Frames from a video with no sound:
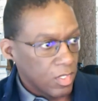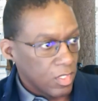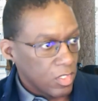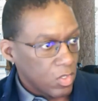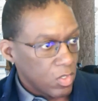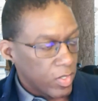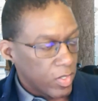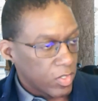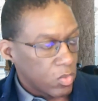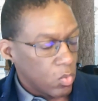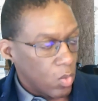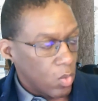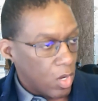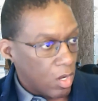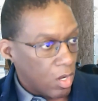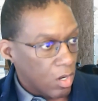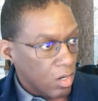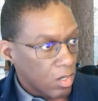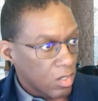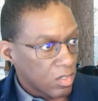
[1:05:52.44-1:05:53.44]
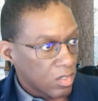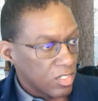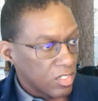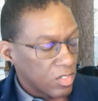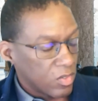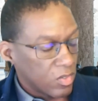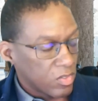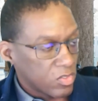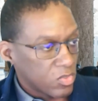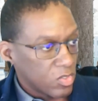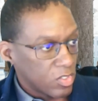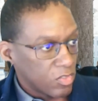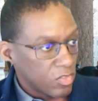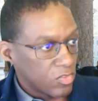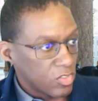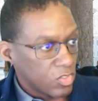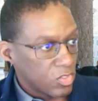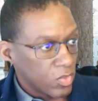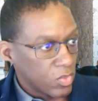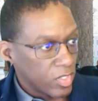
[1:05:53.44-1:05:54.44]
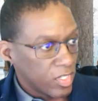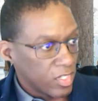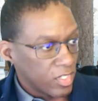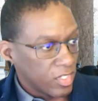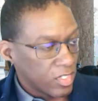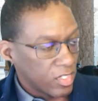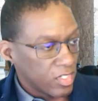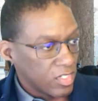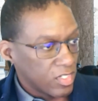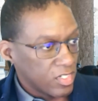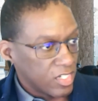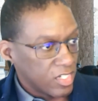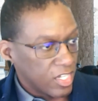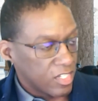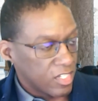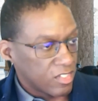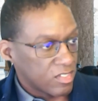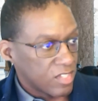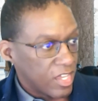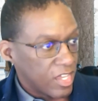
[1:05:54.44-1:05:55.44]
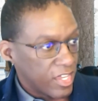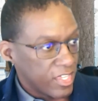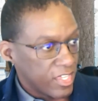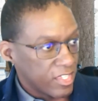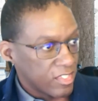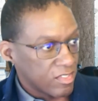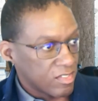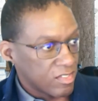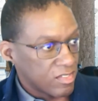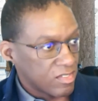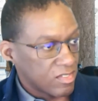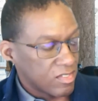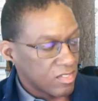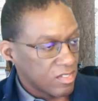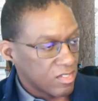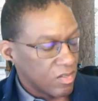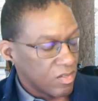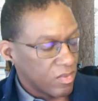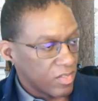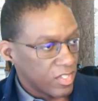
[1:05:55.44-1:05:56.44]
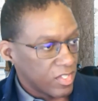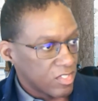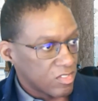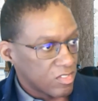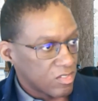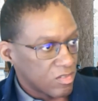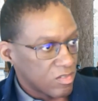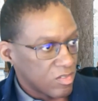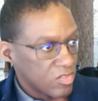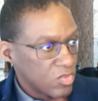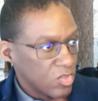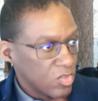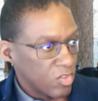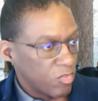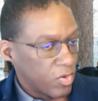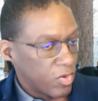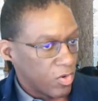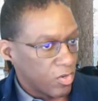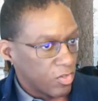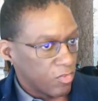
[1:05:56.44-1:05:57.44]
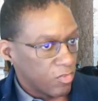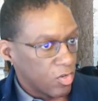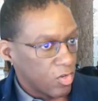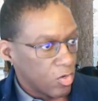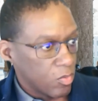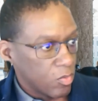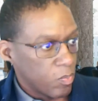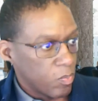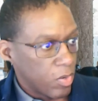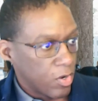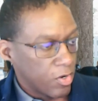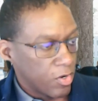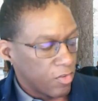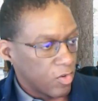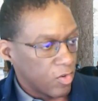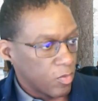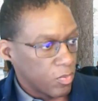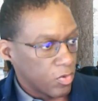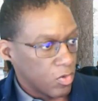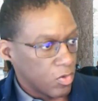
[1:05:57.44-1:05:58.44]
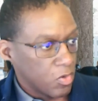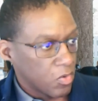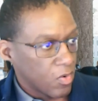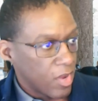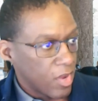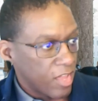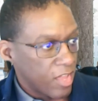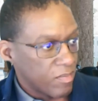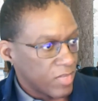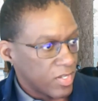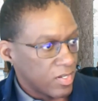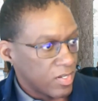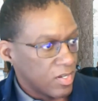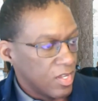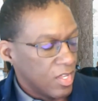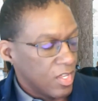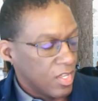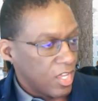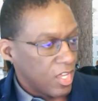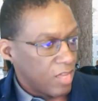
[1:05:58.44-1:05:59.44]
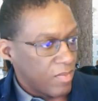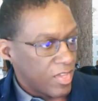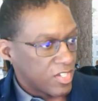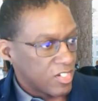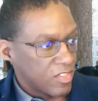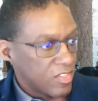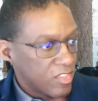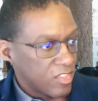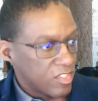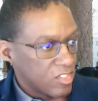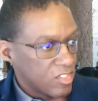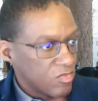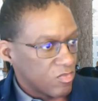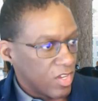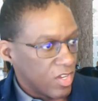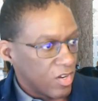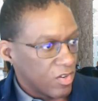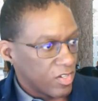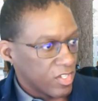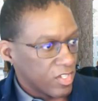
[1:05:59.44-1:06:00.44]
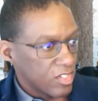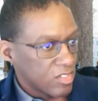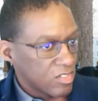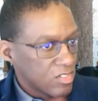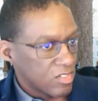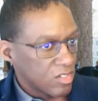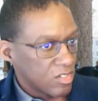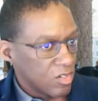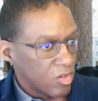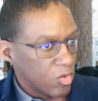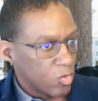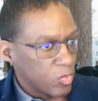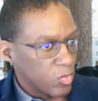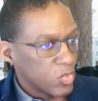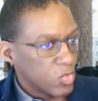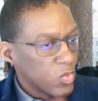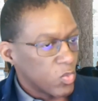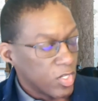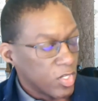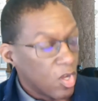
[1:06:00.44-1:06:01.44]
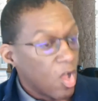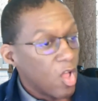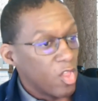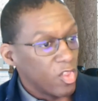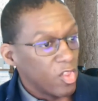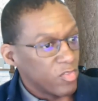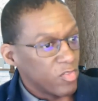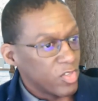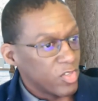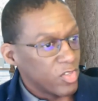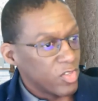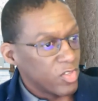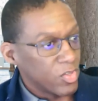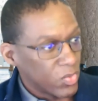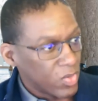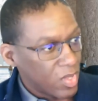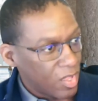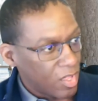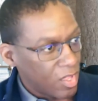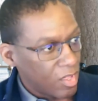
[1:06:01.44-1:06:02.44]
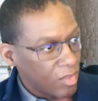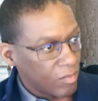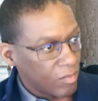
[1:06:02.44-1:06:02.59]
who are sort of doing data science as sort of part of your program? And I imagine that this varies between all of you.